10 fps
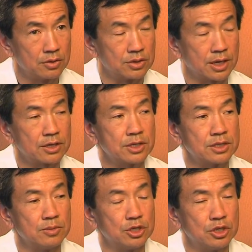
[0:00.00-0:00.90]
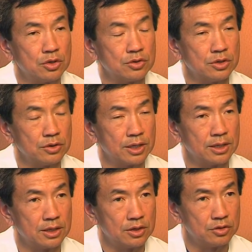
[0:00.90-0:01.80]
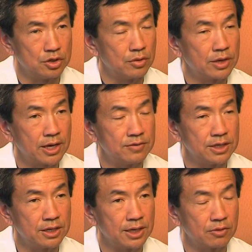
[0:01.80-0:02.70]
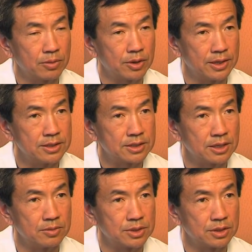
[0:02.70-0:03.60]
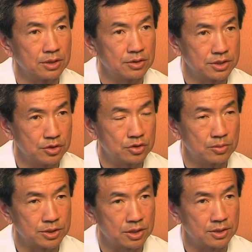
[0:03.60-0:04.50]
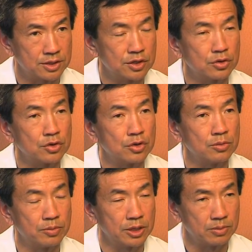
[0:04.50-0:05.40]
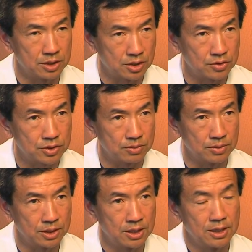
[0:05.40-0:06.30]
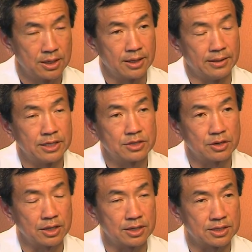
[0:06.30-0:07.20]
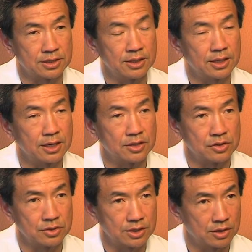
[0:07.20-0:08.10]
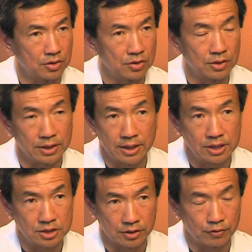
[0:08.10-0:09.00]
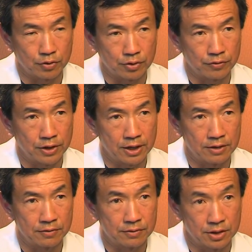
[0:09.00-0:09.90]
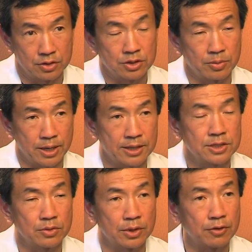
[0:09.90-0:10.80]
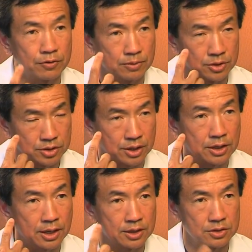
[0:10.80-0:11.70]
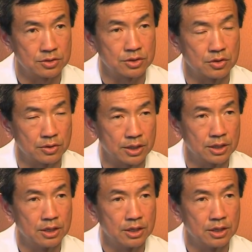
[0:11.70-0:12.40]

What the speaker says: There's actually some children who don't have DNA repair enzymes. Their syndrome is called xeroderma pigmentosum, and they start getting skin cancers at an early age, like 4 or 5. They usually pass away from their skin cancers going.